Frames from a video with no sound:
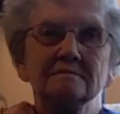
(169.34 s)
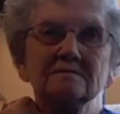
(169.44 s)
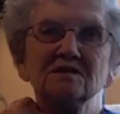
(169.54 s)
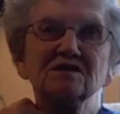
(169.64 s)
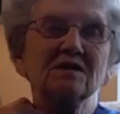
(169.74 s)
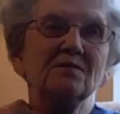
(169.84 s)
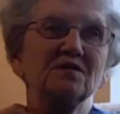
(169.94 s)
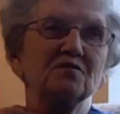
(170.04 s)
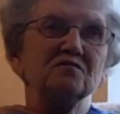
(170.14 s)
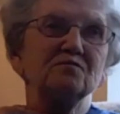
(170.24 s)
But some of
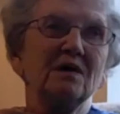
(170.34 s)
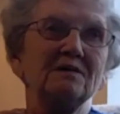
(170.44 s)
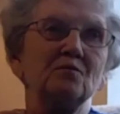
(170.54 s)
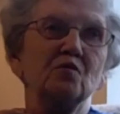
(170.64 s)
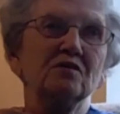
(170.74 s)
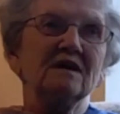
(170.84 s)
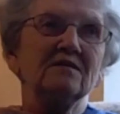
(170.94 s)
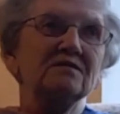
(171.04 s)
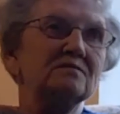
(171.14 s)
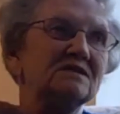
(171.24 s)
those made more out
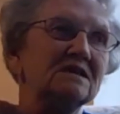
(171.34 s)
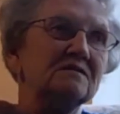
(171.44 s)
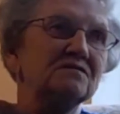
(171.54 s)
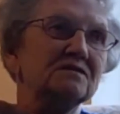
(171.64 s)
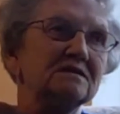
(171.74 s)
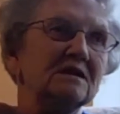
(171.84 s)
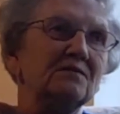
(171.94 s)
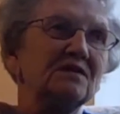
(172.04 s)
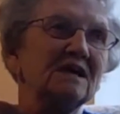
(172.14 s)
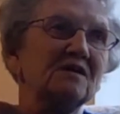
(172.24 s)
of themselves than some
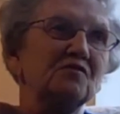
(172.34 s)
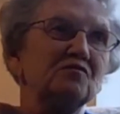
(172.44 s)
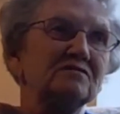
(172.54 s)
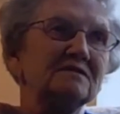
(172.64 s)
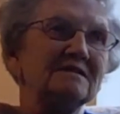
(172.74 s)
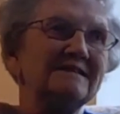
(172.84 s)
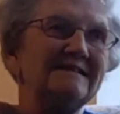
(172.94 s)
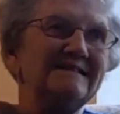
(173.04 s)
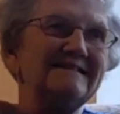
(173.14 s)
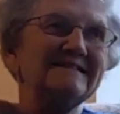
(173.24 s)
of the others,
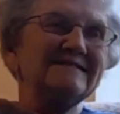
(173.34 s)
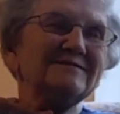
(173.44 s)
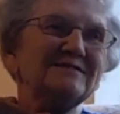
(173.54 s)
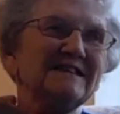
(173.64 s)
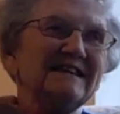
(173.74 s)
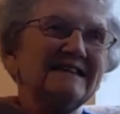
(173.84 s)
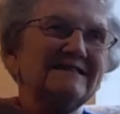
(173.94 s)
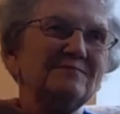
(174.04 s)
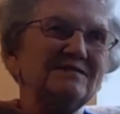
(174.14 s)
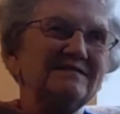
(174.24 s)
because they had
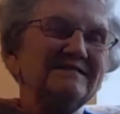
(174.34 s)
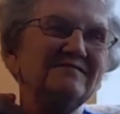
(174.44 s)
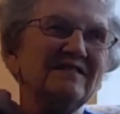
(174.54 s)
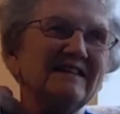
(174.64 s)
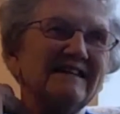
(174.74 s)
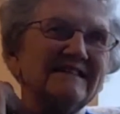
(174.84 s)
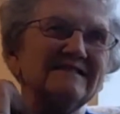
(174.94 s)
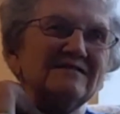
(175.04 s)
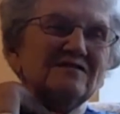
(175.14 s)
to rely on